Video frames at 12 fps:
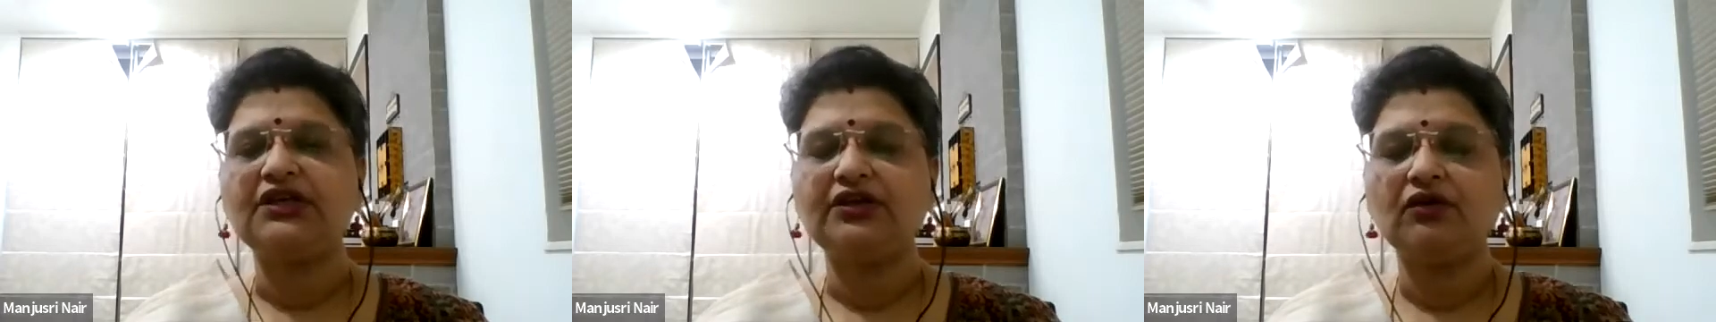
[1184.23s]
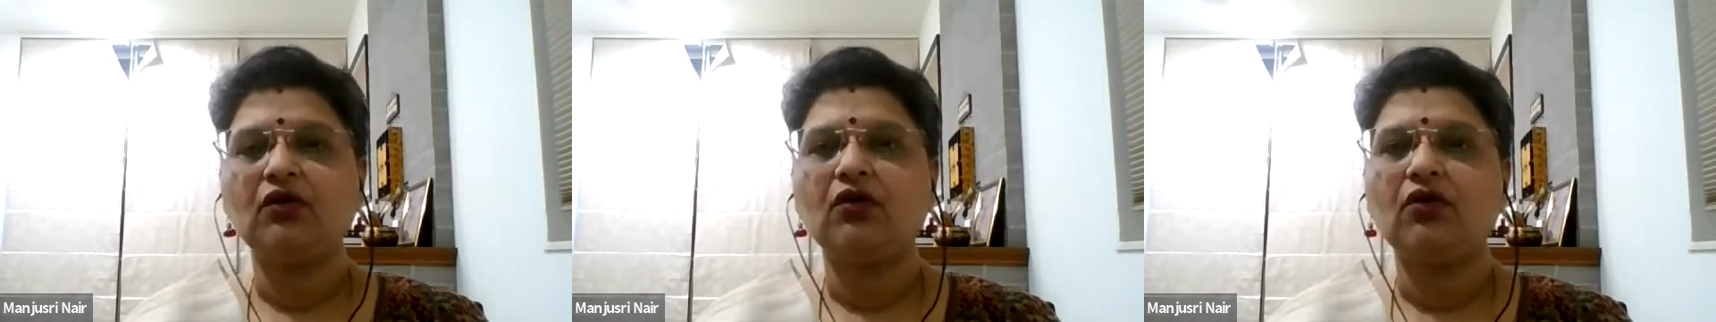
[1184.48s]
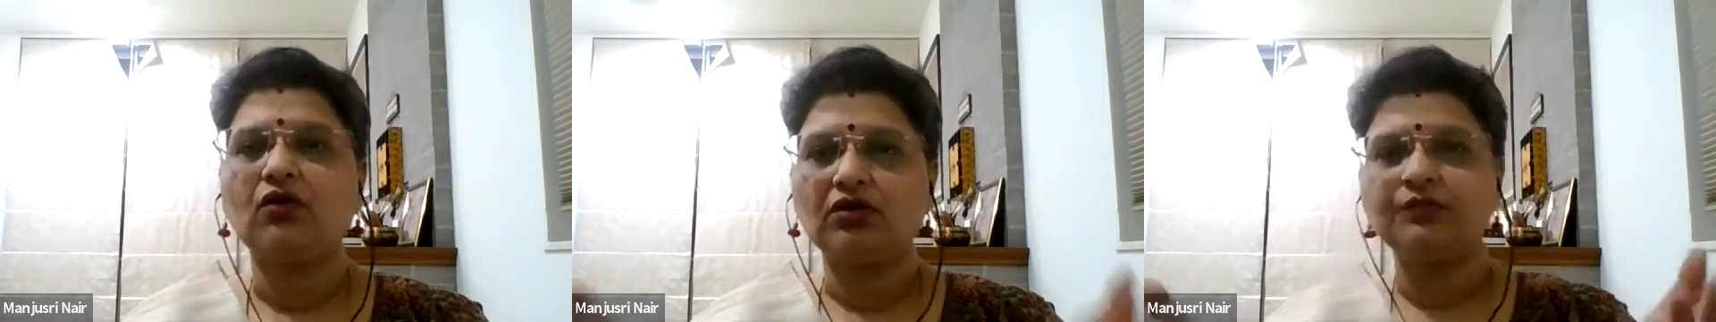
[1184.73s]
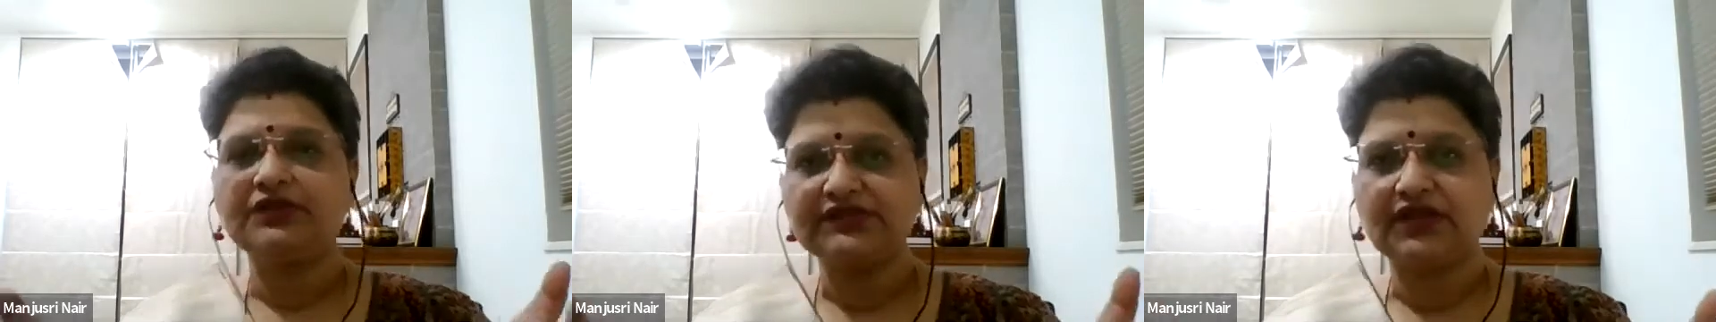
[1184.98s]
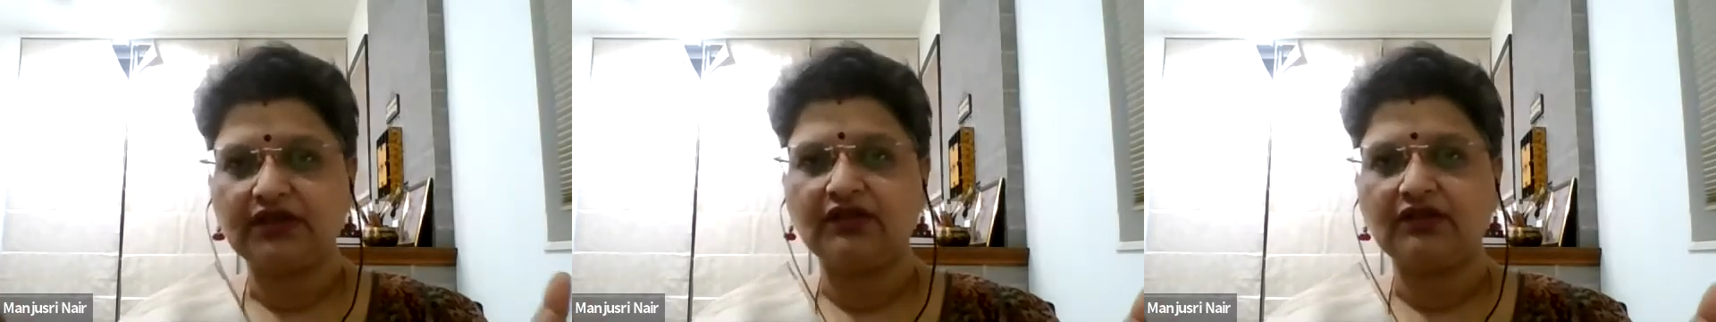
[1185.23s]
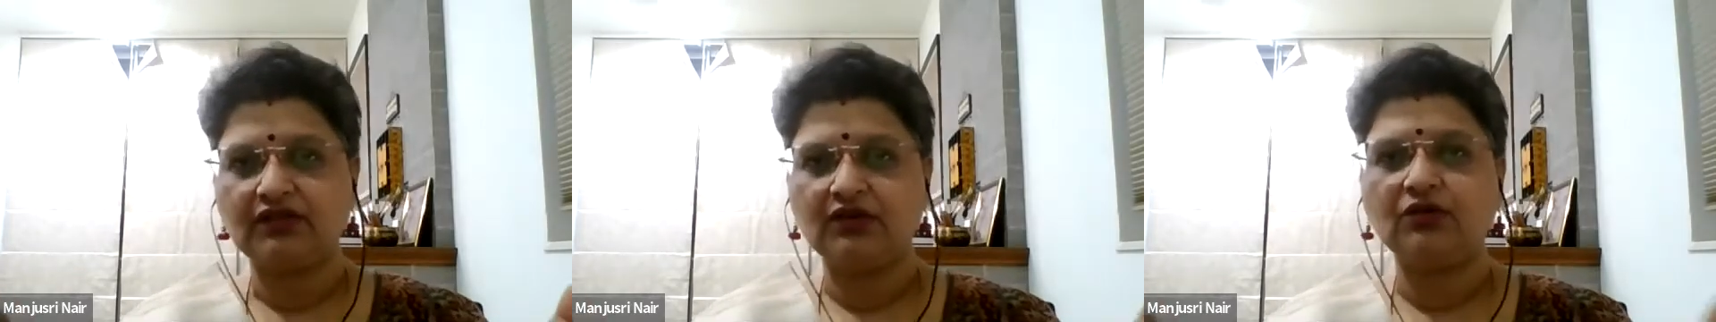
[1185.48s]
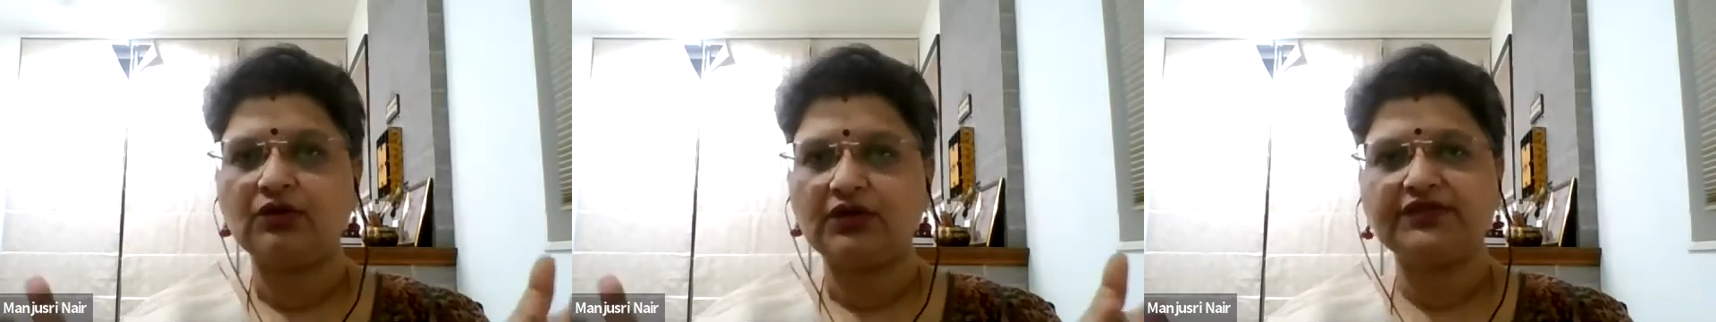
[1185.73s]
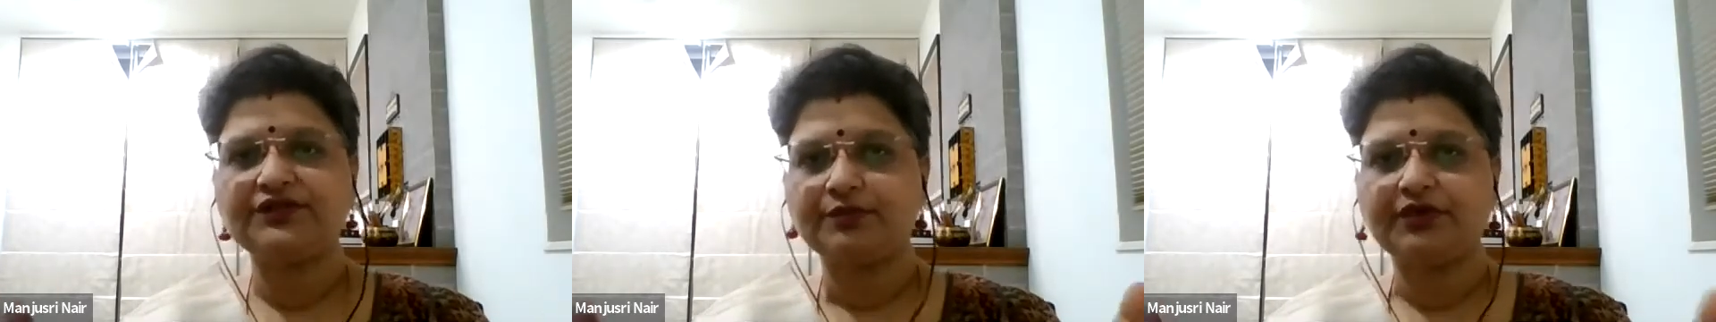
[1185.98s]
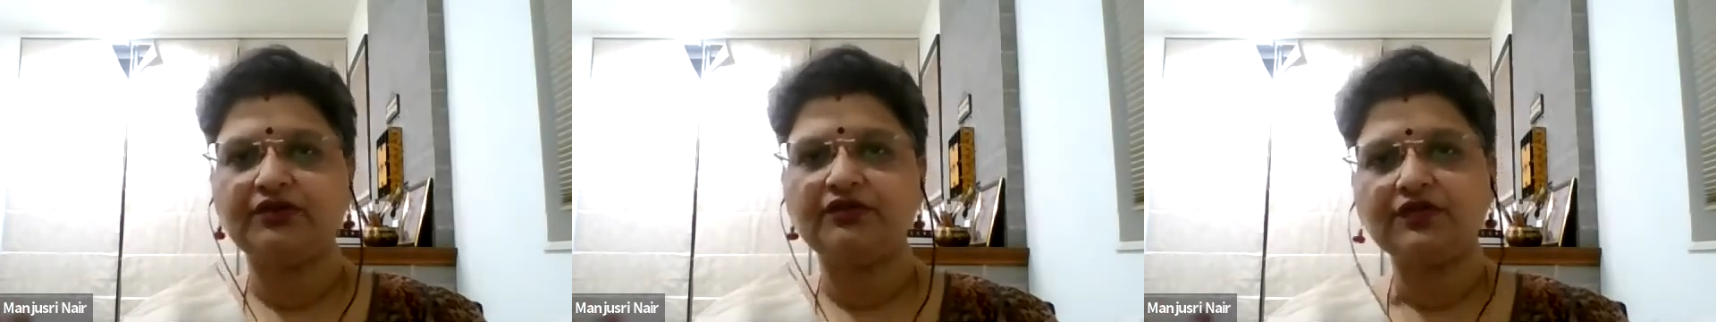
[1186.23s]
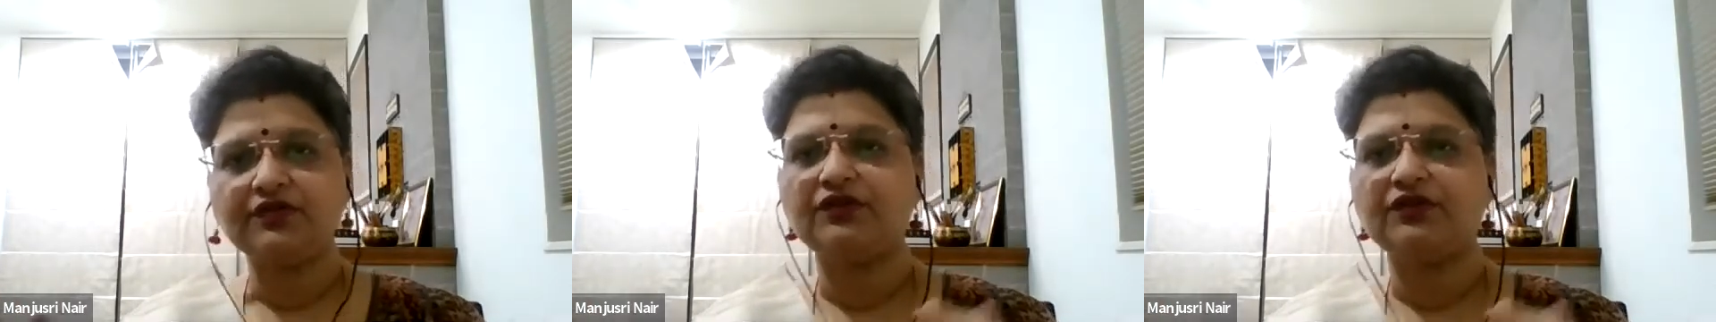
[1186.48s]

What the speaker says: augments the whole experience